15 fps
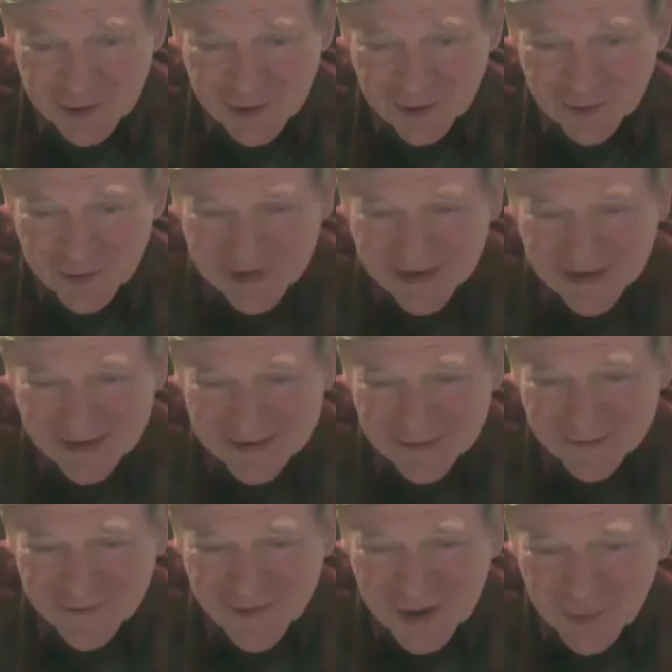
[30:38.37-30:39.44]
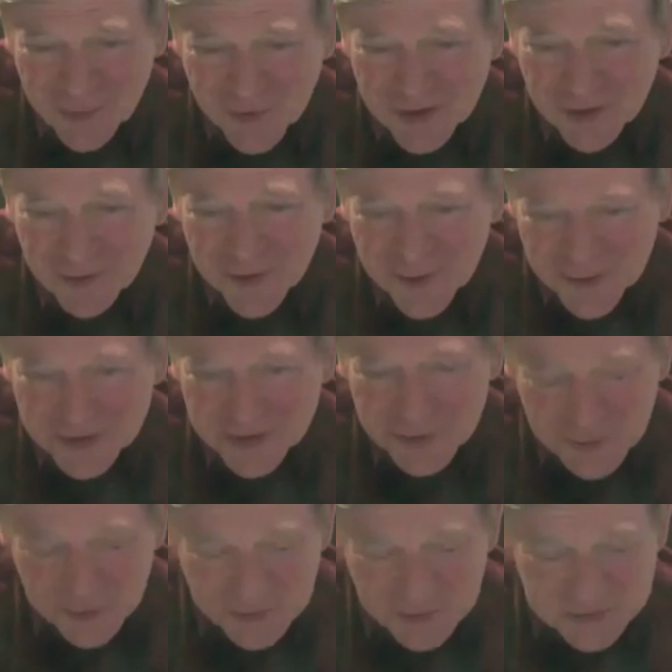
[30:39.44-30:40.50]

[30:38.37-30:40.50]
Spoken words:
And we get out the fake book and we look at the tune.